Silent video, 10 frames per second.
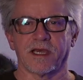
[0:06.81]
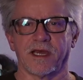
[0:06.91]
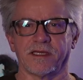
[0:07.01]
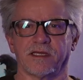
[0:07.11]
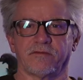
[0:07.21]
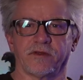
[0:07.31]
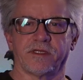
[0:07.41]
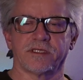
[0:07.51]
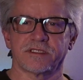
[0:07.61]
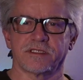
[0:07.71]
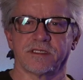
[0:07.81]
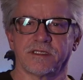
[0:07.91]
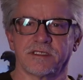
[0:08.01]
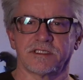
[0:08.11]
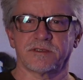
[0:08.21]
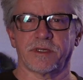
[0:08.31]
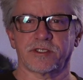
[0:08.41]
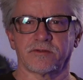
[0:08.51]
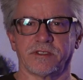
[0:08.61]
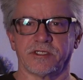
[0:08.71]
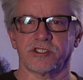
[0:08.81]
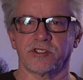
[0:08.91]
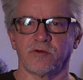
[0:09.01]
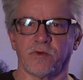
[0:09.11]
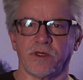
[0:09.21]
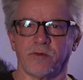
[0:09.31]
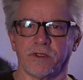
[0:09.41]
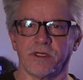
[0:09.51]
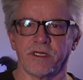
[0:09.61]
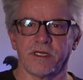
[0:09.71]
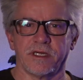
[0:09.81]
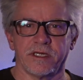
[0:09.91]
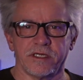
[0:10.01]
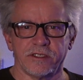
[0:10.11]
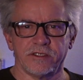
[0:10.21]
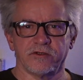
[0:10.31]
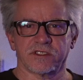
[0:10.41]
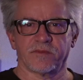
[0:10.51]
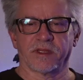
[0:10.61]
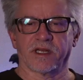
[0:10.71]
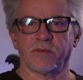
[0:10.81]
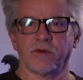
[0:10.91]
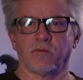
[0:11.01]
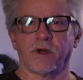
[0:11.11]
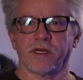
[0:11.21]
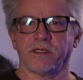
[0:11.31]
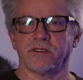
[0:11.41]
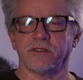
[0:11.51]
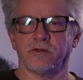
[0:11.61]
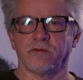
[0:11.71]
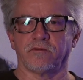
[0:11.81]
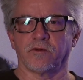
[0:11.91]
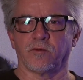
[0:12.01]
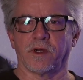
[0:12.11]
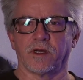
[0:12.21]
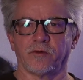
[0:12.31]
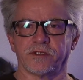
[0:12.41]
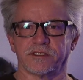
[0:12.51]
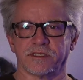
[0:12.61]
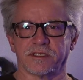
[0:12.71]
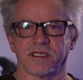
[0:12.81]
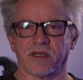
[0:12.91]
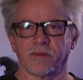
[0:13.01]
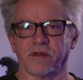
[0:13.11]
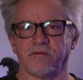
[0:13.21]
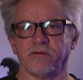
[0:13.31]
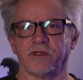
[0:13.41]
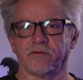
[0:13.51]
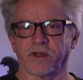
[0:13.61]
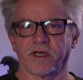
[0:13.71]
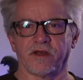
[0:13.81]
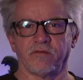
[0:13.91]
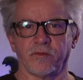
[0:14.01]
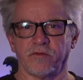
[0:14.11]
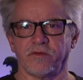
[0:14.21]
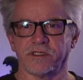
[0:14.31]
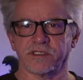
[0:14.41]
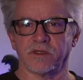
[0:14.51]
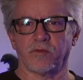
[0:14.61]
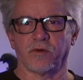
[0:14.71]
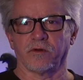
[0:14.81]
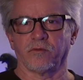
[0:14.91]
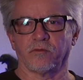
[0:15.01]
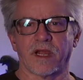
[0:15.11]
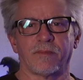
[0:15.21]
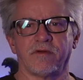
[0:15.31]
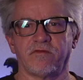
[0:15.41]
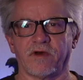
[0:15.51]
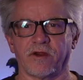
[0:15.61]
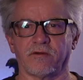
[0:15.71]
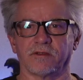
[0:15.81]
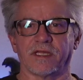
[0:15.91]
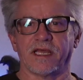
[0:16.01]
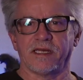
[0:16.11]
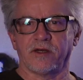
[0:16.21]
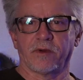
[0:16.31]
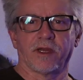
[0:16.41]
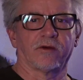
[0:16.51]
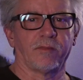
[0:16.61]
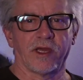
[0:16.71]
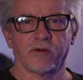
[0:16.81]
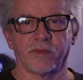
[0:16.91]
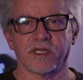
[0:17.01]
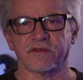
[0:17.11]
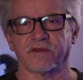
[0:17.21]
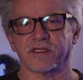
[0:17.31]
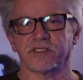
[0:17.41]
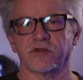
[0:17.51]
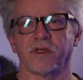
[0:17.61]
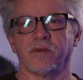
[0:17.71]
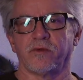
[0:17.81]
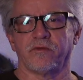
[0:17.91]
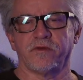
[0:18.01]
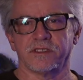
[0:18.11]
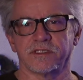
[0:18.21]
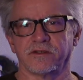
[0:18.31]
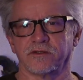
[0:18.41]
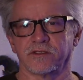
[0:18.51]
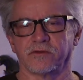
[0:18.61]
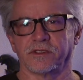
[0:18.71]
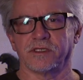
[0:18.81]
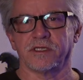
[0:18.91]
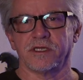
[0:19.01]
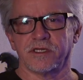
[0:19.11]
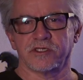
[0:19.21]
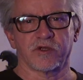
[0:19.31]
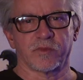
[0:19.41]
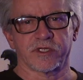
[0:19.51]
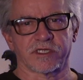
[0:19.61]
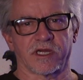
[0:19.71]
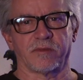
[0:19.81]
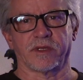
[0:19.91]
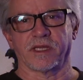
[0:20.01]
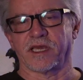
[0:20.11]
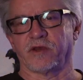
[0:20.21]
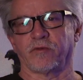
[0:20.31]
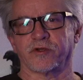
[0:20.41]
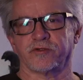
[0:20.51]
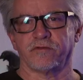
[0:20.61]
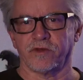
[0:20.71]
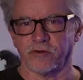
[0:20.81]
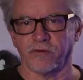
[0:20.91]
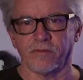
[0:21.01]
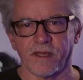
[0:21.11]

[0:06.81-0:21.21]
I thought for this special edition we would do something that I've been wanting to do for a while, which is examine a few different kind of movies in a more rapid-fire, lightning round manner, because I've got so many movies and there's only so much time and I can't retro review